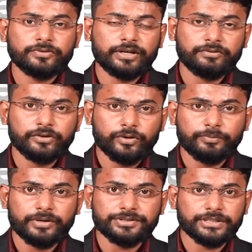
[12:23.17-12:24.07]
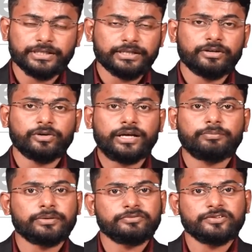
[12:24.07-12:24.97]
for every operation, it cannot
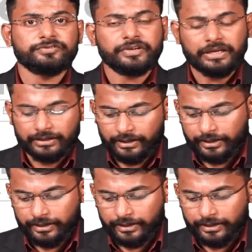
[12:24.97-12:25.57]
happen for free.